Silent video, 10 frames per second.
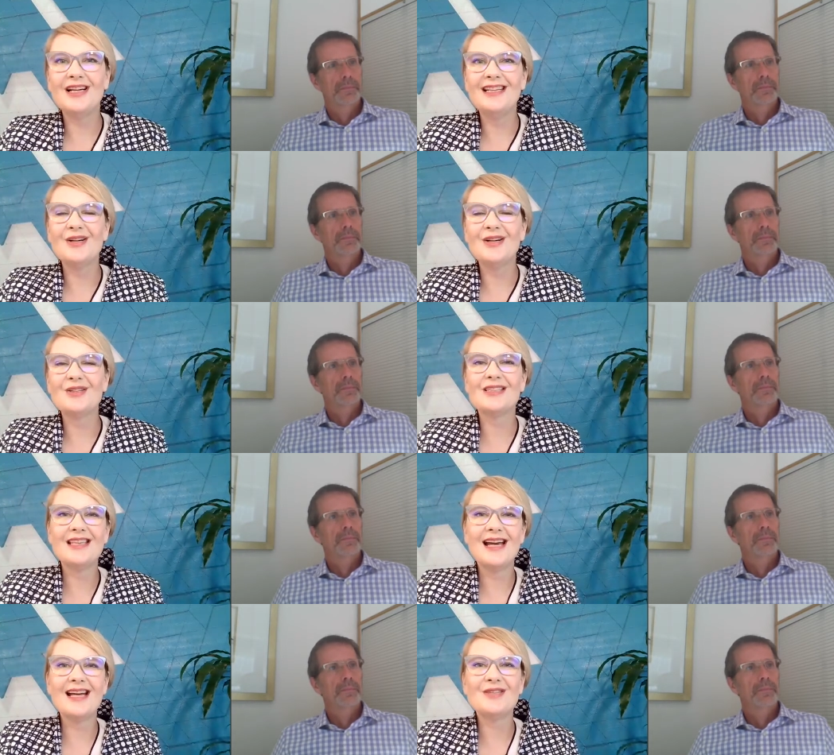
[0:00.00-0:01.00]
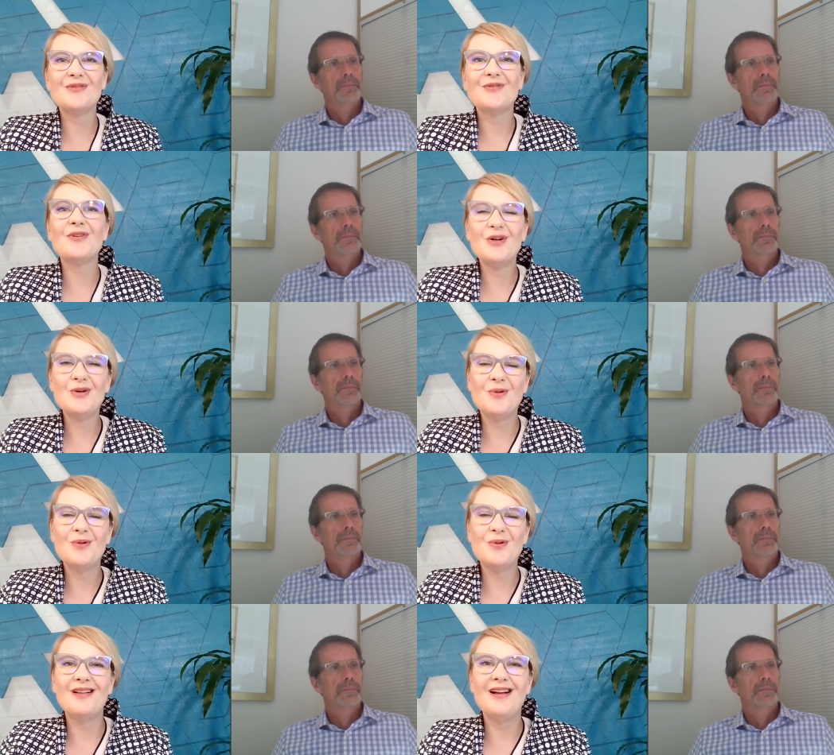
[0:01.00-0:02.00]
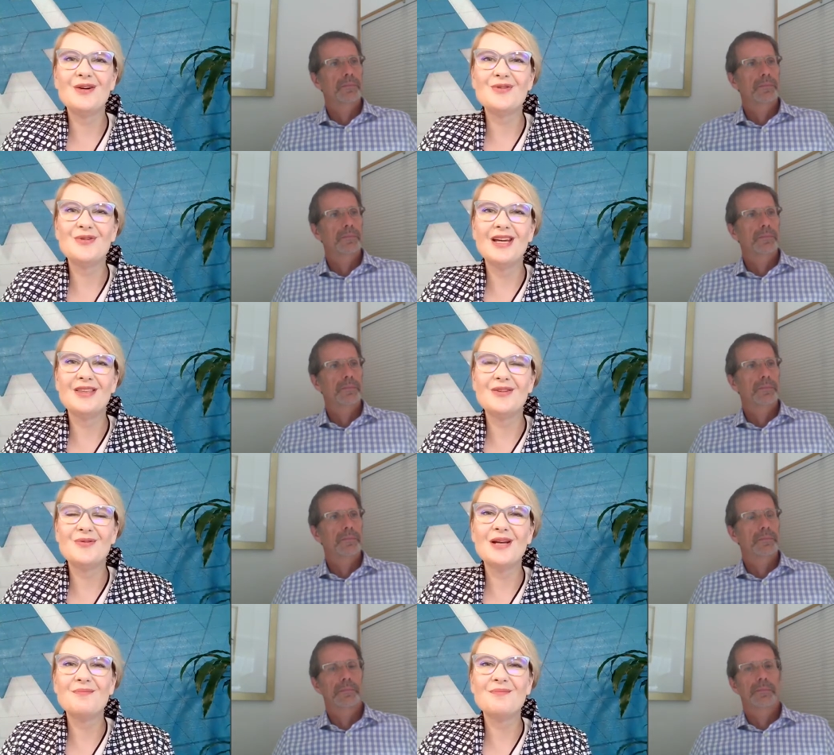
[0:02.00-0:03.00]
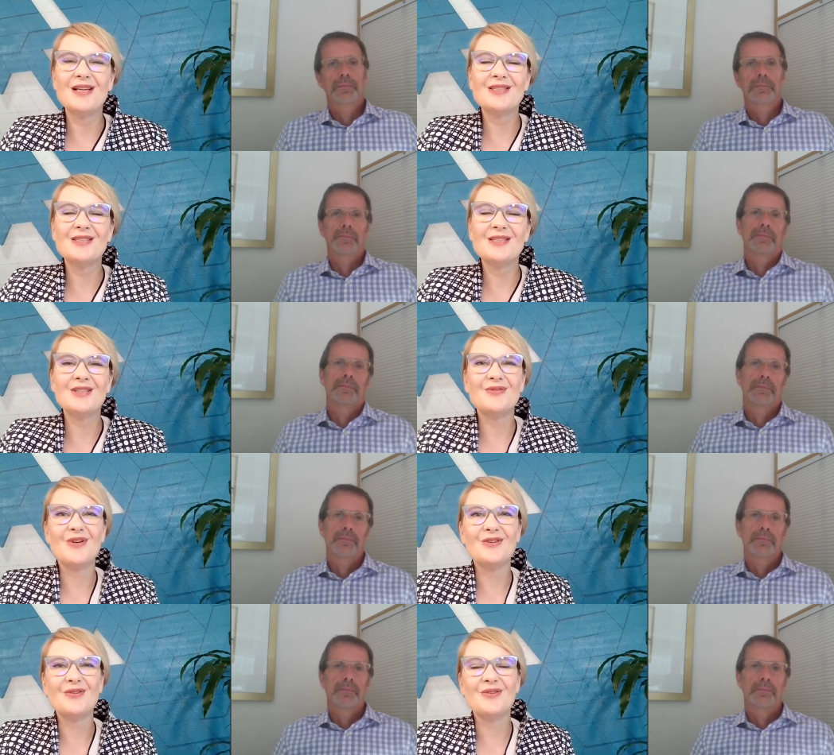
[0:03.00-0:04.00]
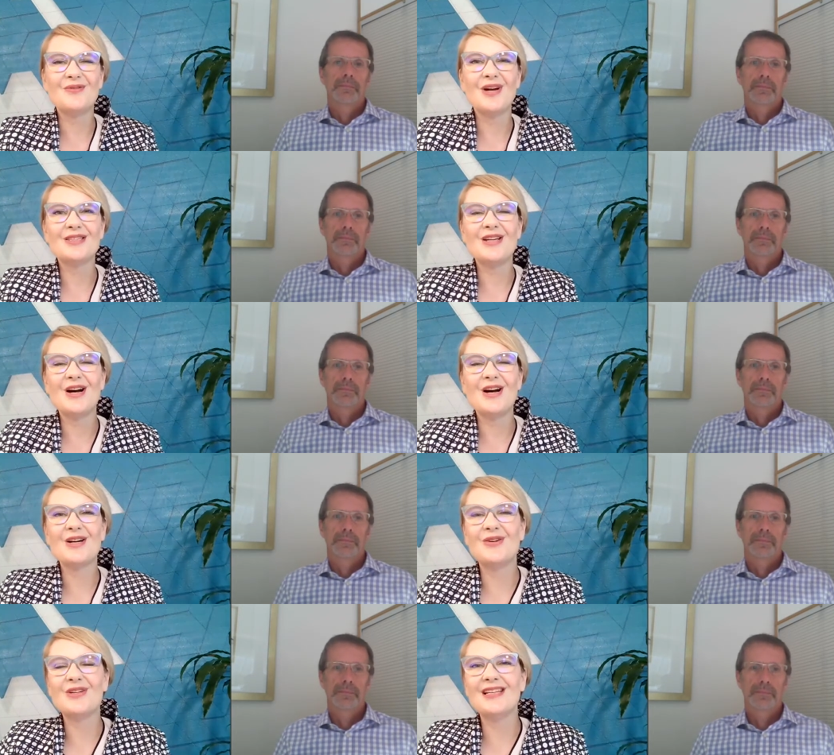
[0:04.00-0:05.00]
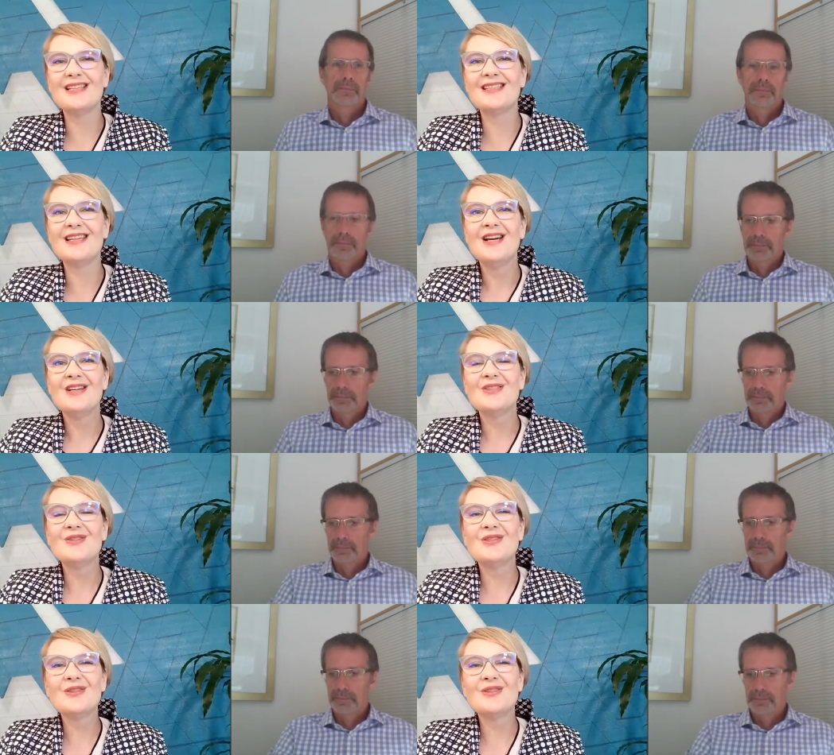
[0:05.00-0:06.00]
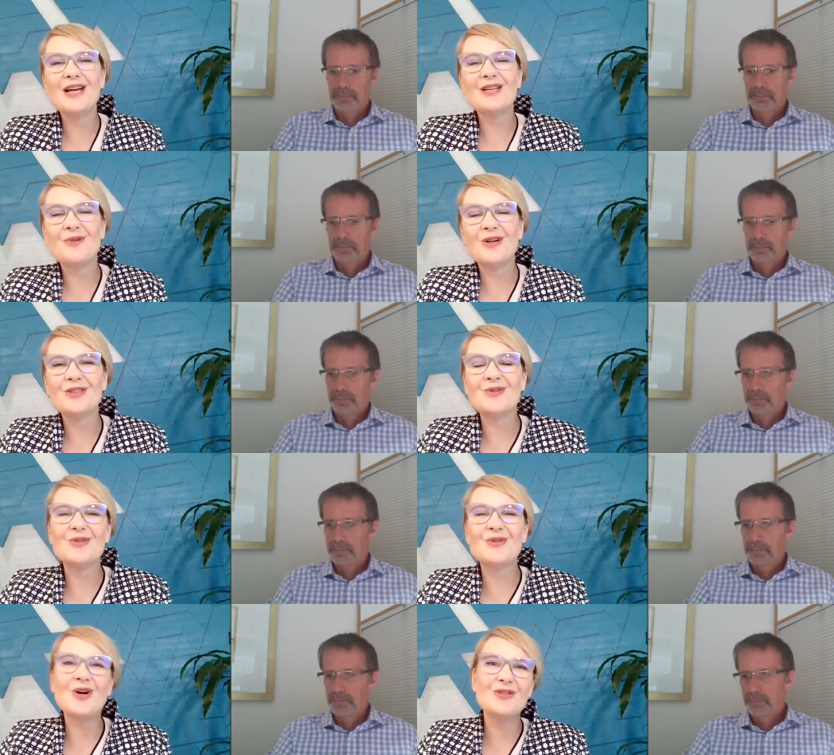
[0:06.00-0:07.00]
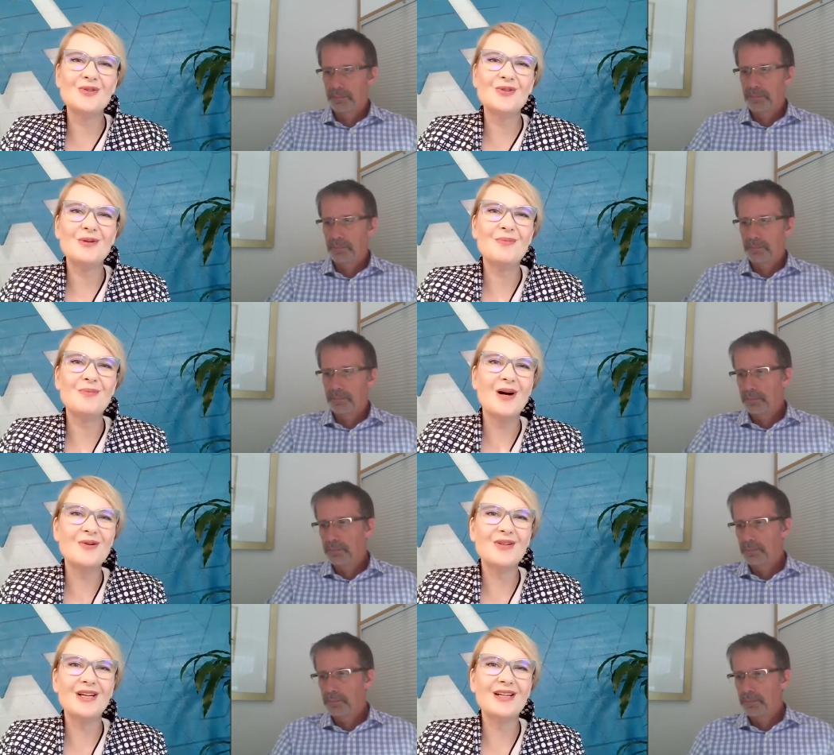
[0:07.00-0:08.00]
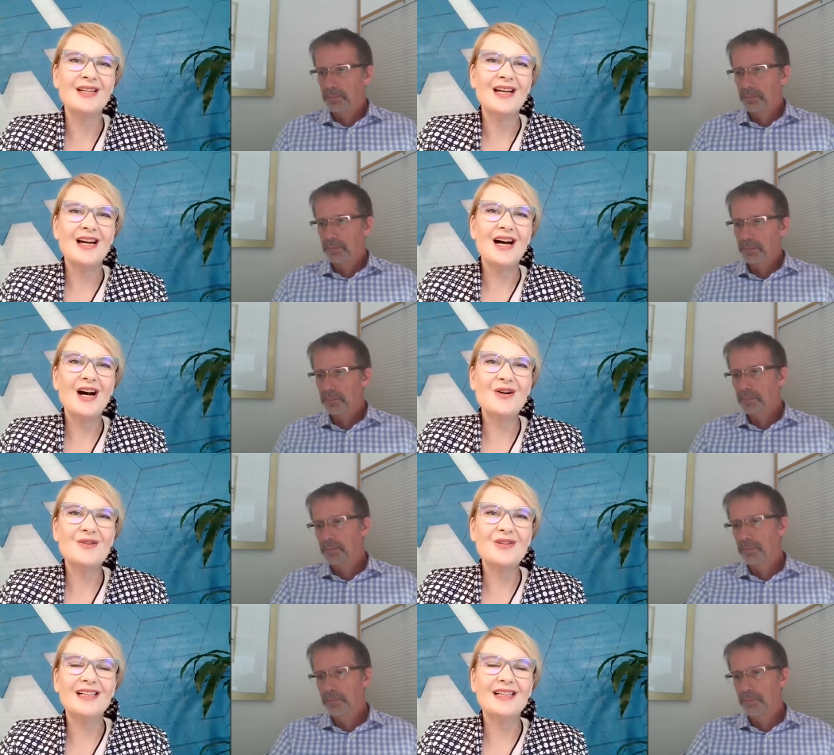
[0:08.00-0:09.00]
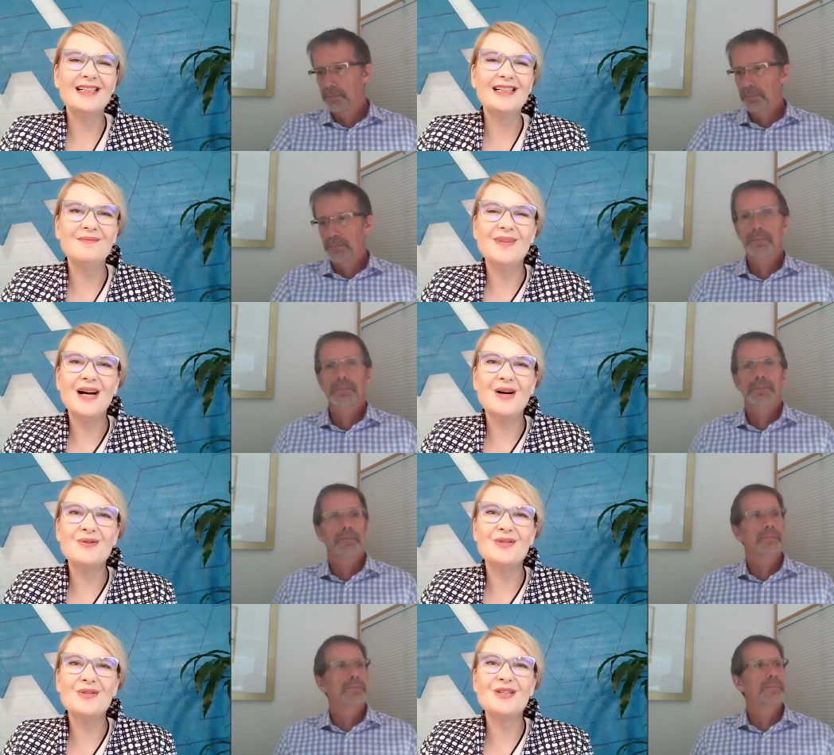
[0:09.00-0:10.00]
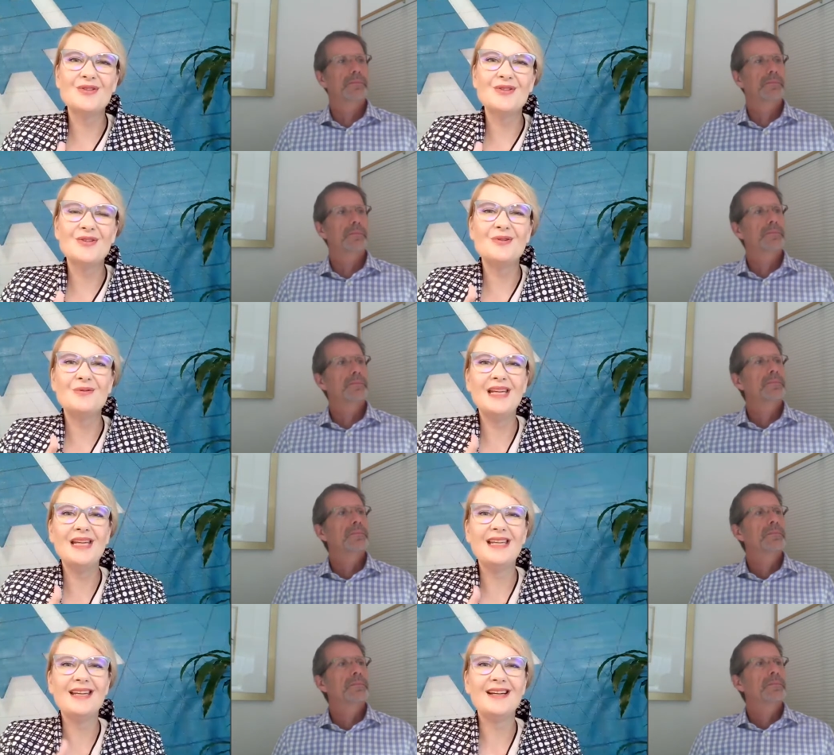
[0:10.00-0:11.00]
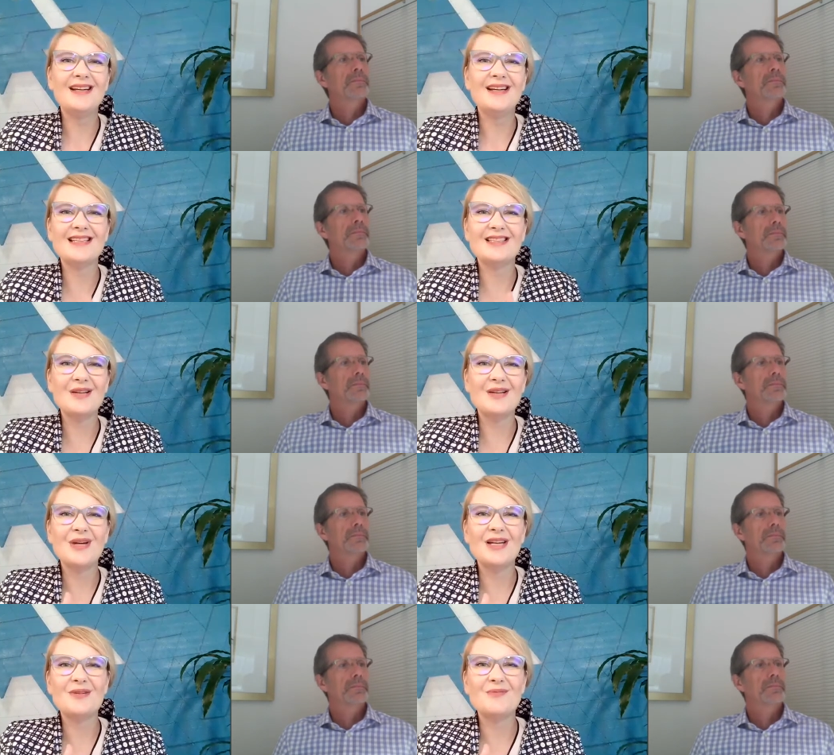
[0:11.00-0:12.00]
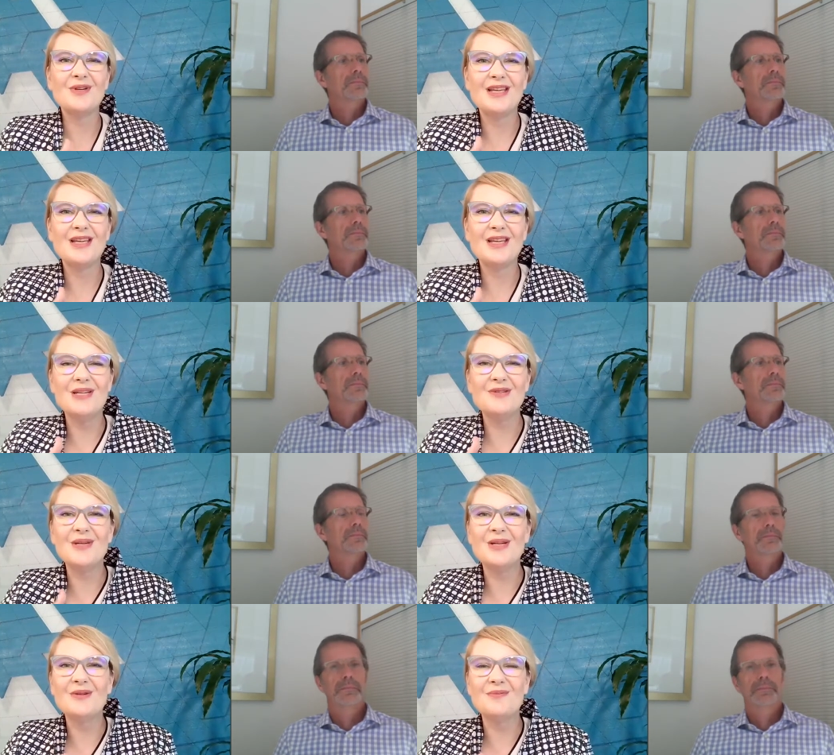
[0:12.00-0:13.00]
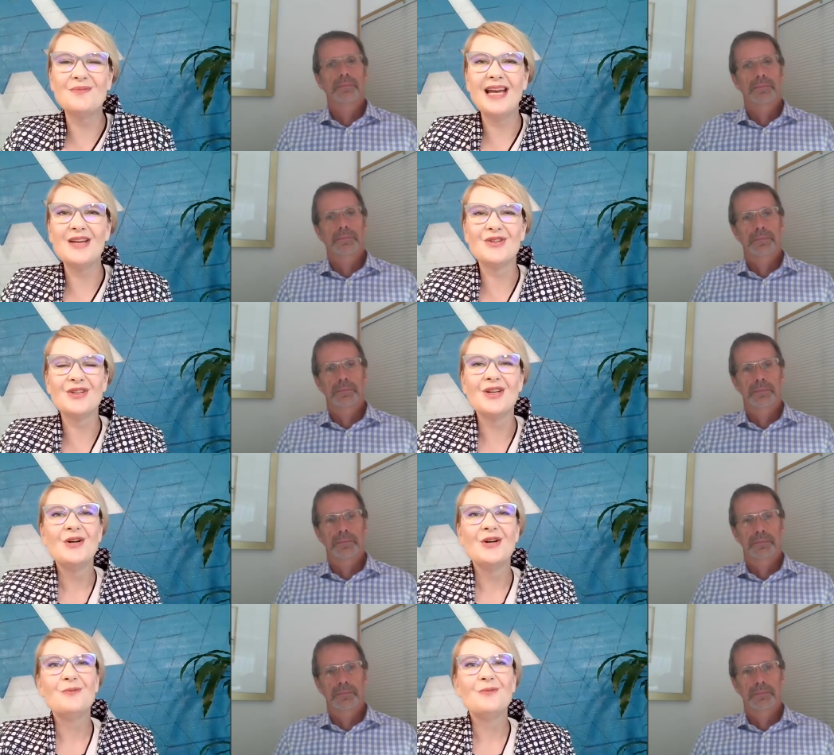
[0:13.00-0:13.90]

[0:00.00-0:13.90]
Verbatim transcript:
Speaker 1: and he understands very well how to get the right message in front of the right target audience. So he's the right one to talk to about uh, how um, how digital media has accelerated within B2B communication